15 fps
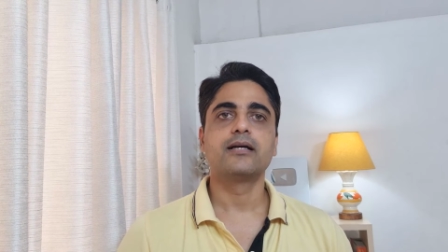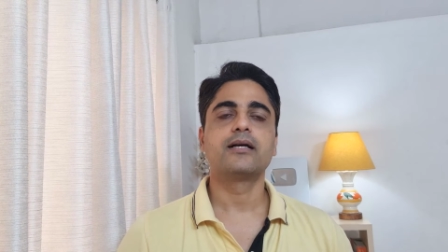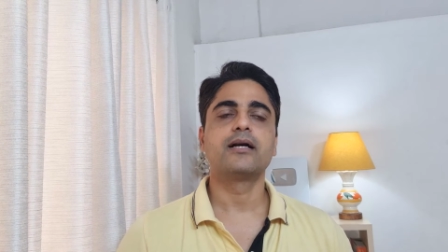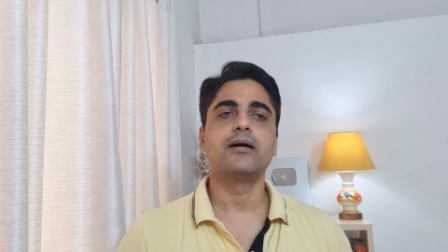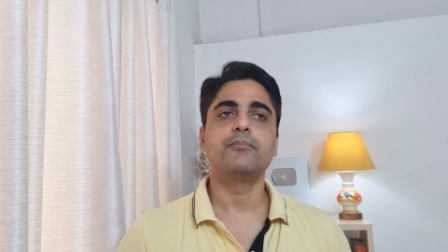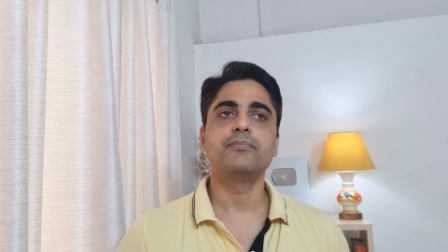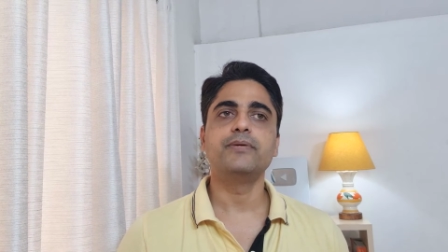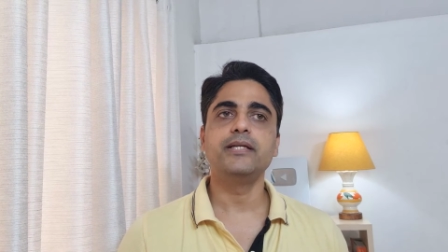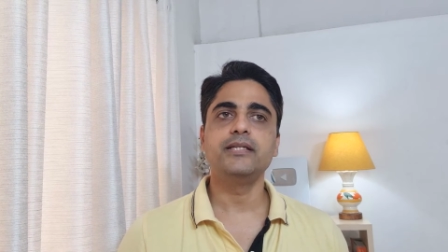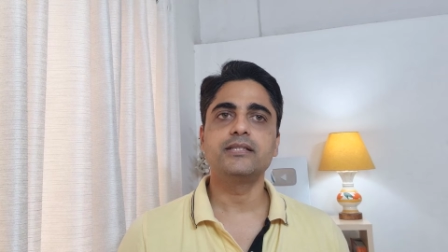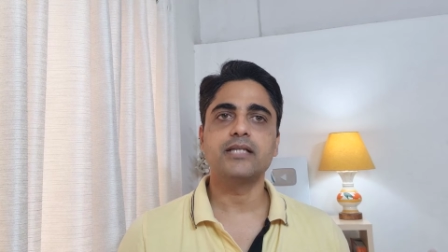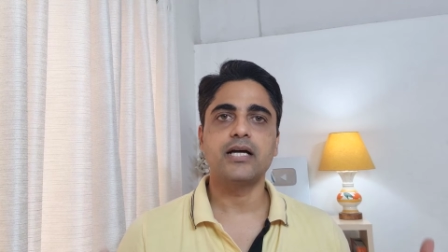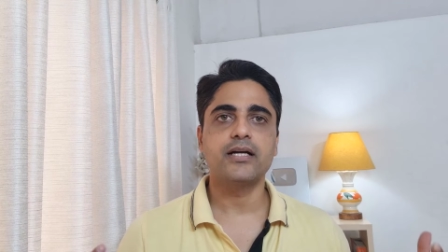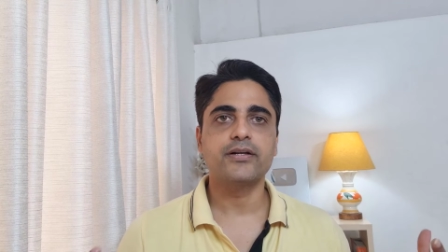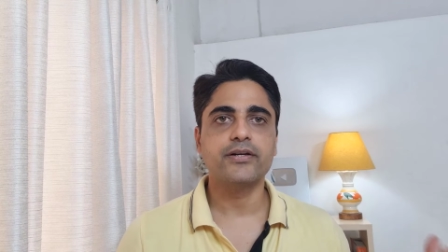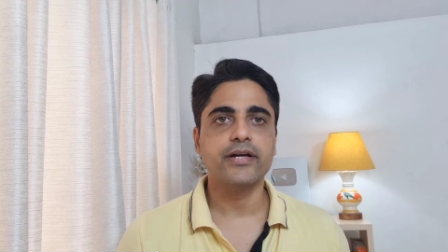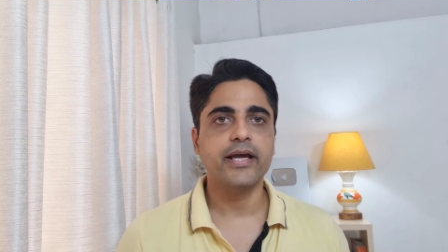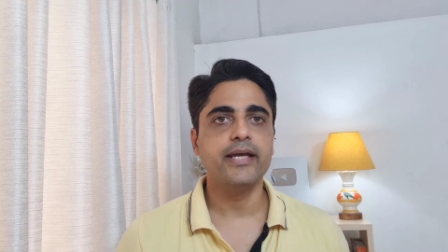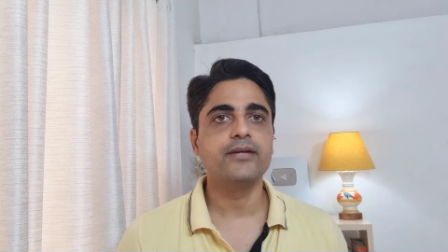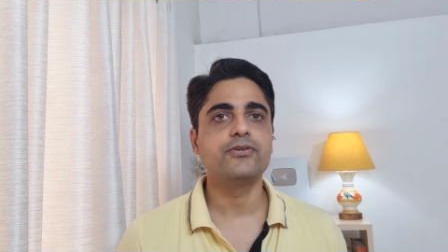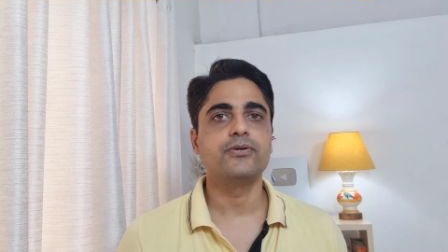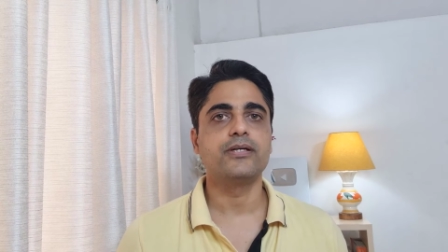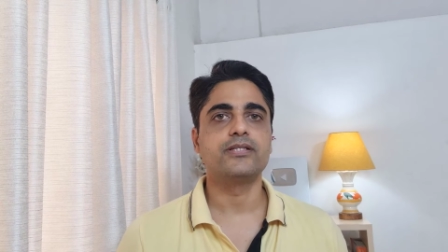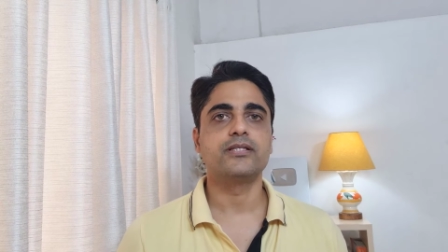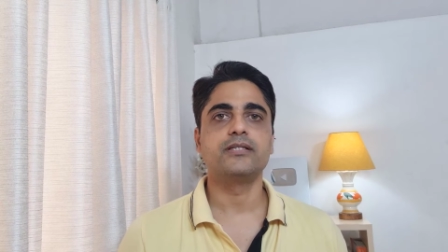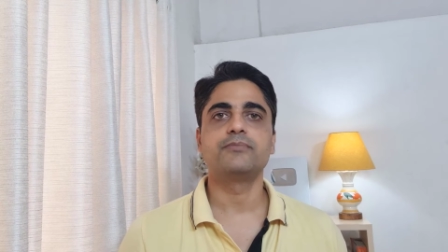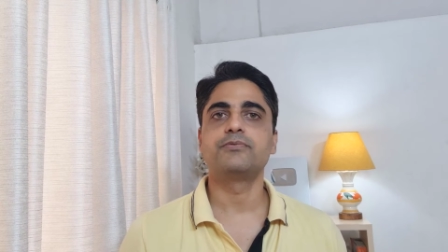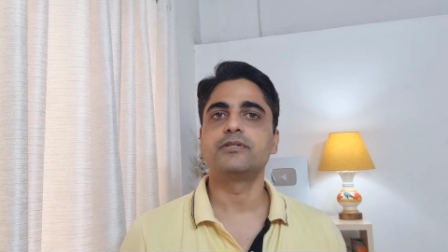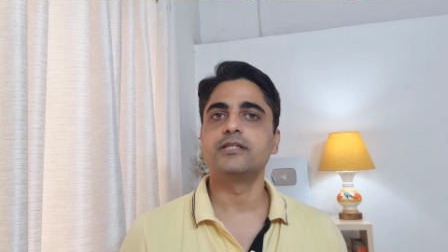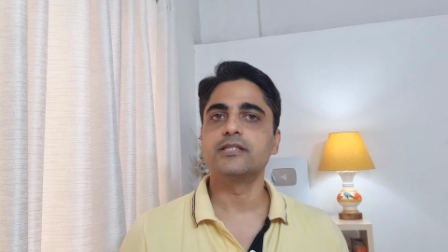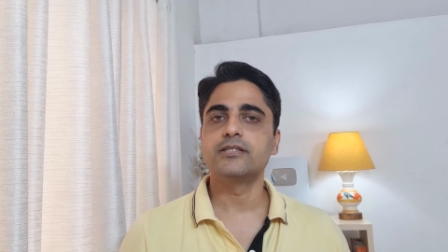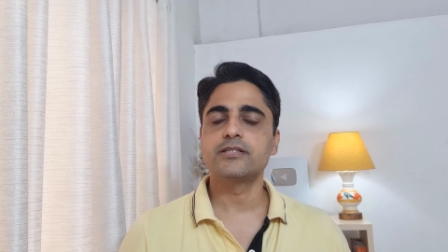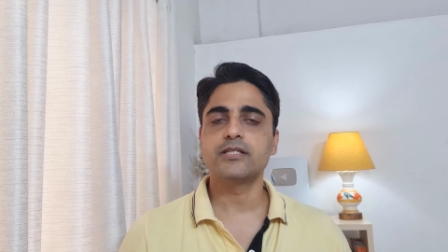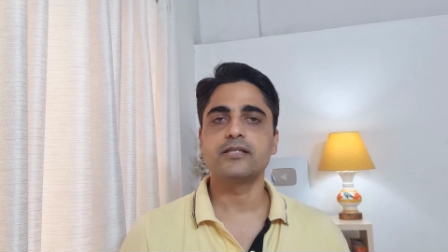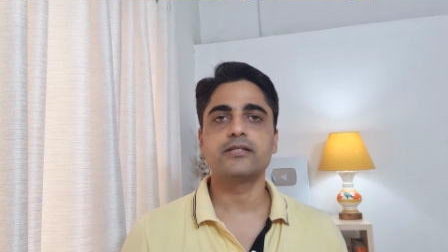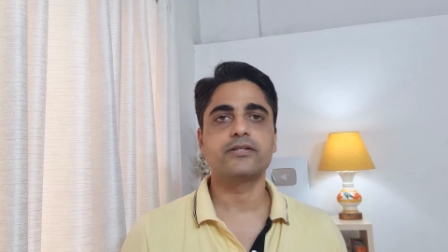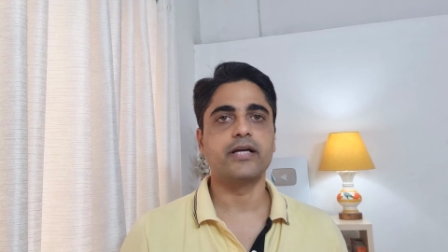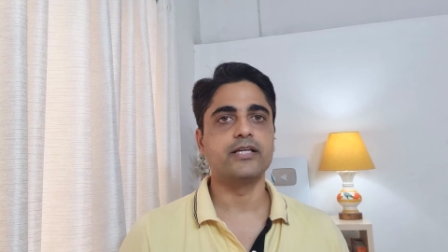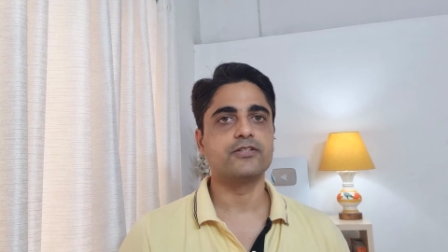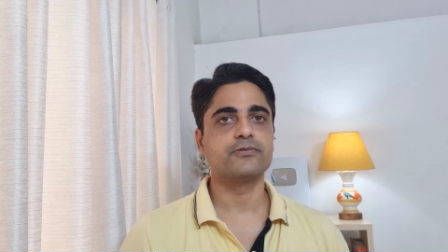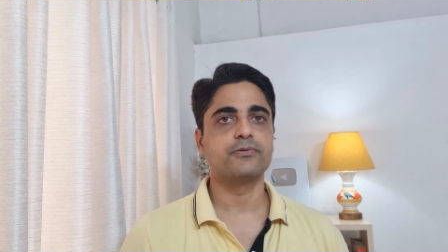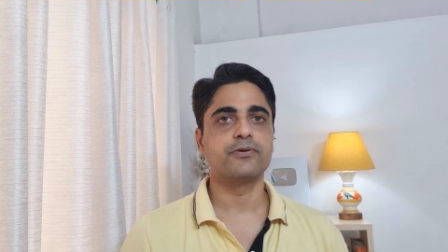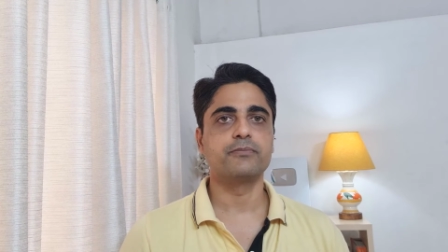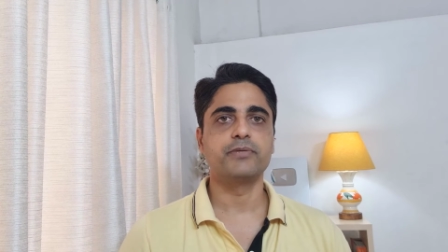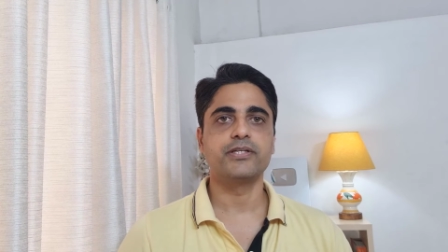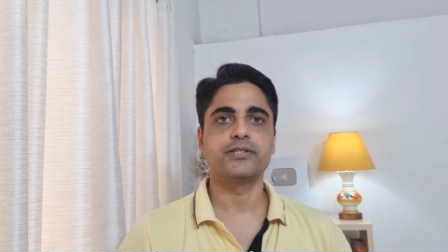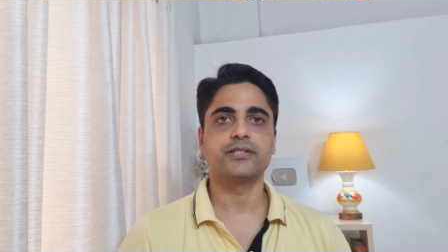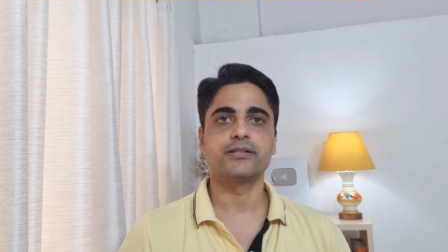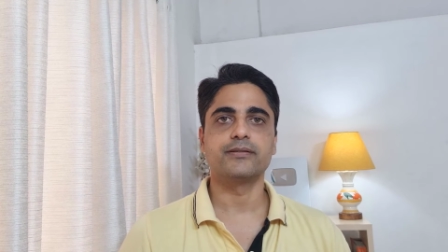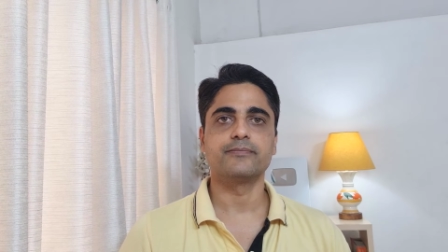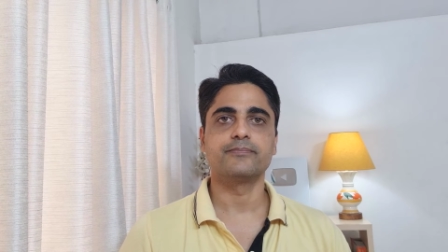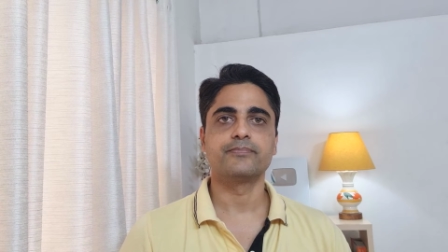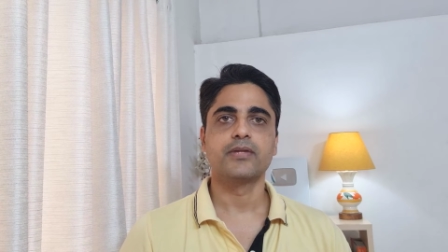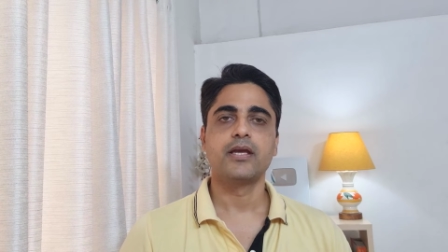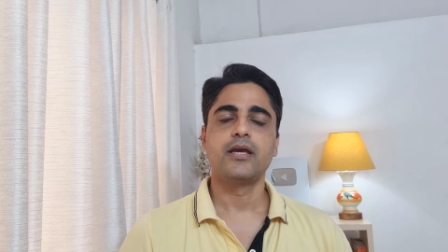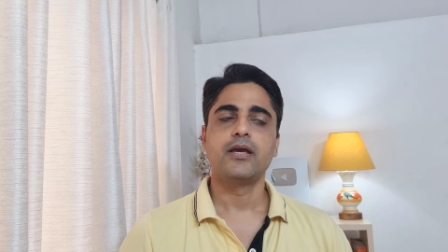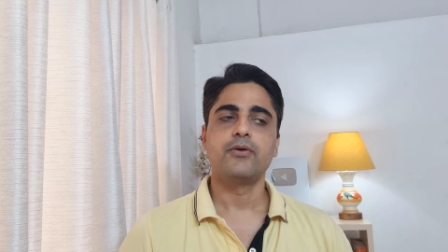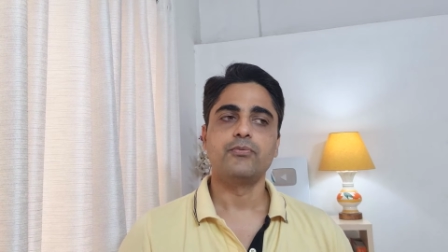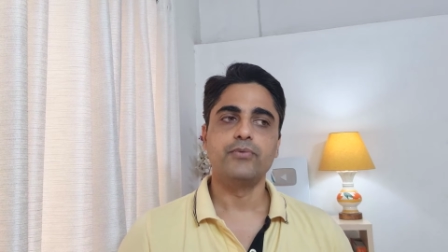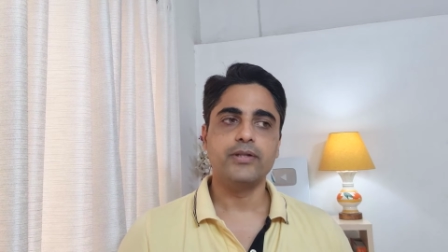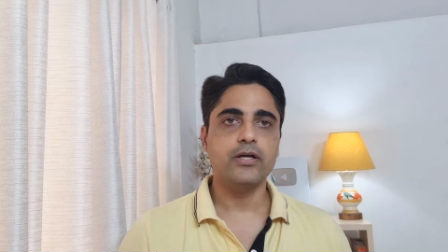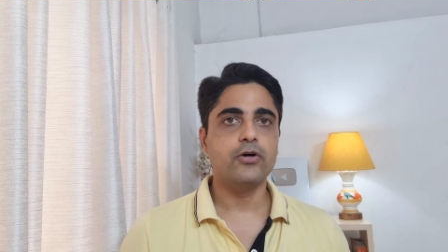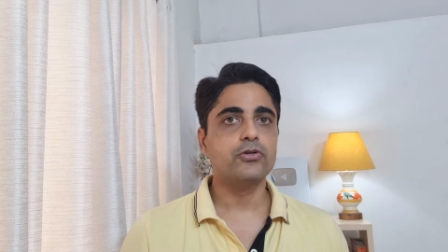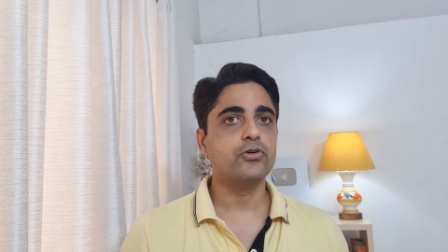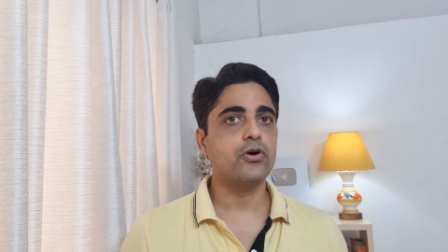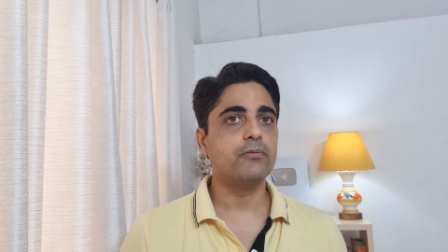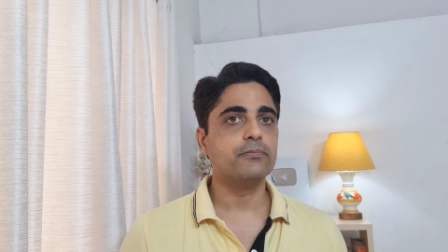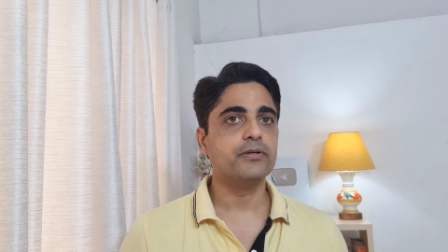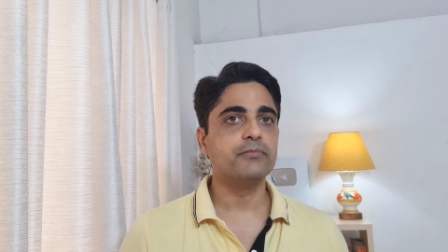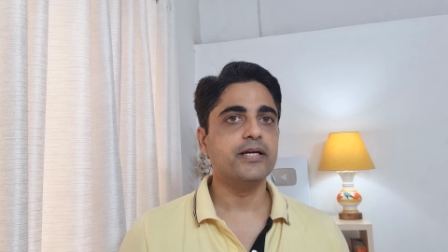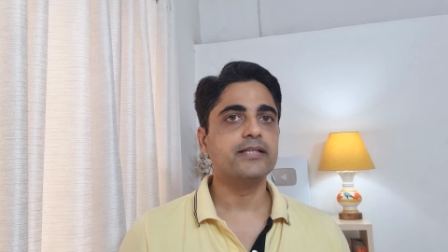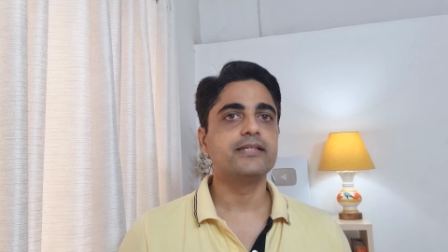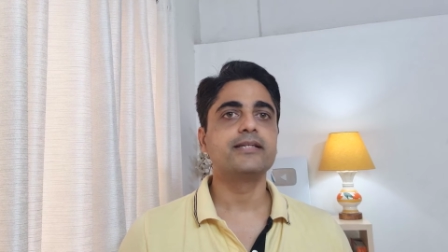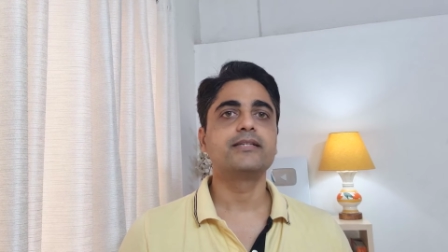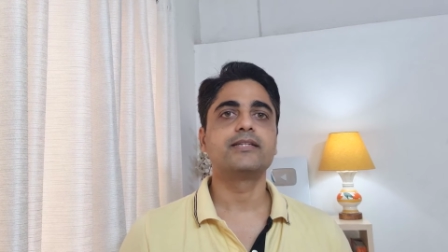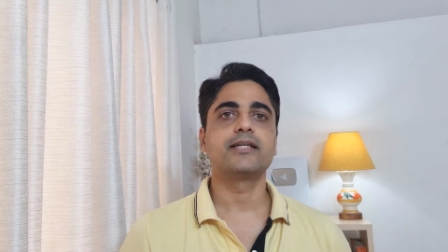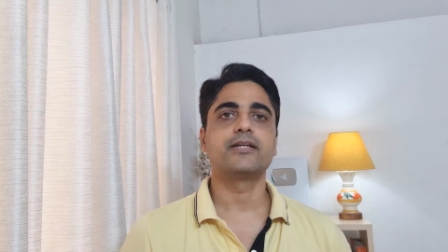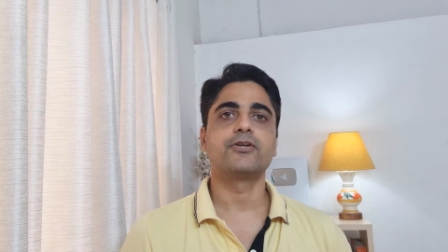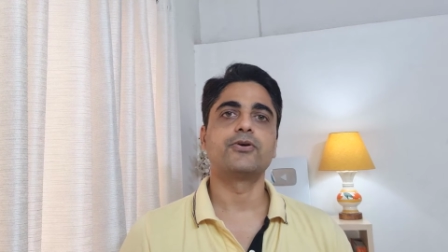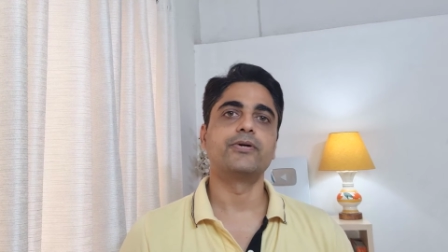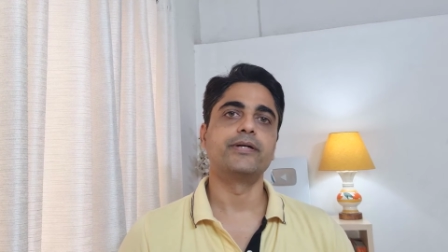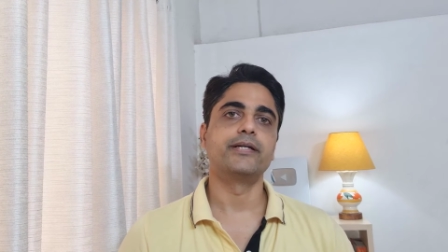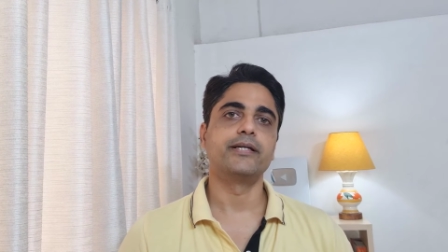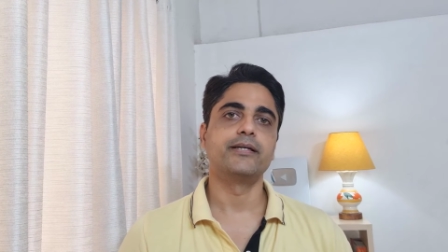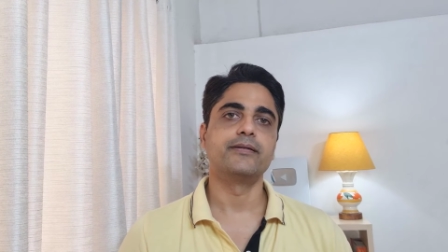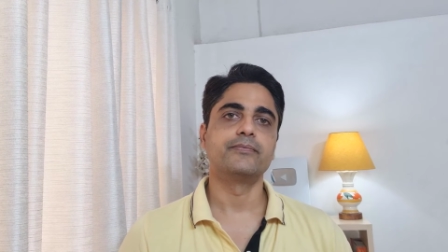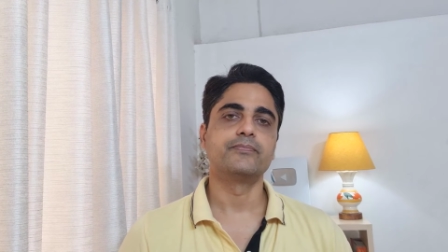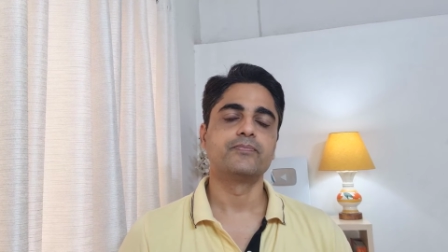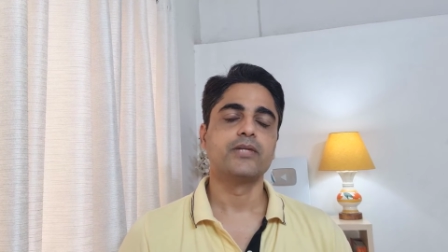companies are trying to achieve digital transformation without compromising security